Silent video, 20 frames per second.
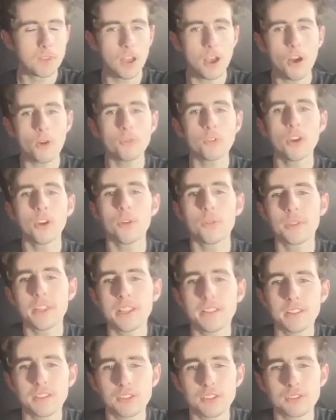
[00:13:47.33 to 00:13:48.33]
Oh no,
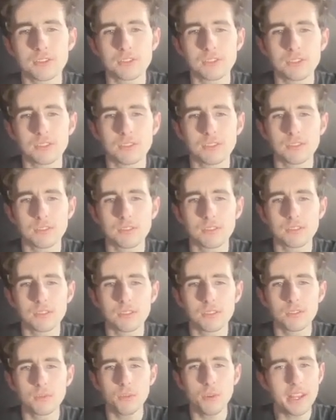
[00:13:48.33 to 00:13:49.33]
these are just
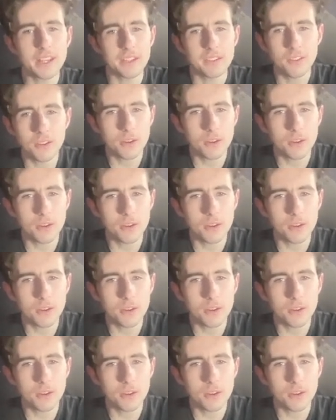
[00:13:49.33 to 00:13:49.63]
Wait,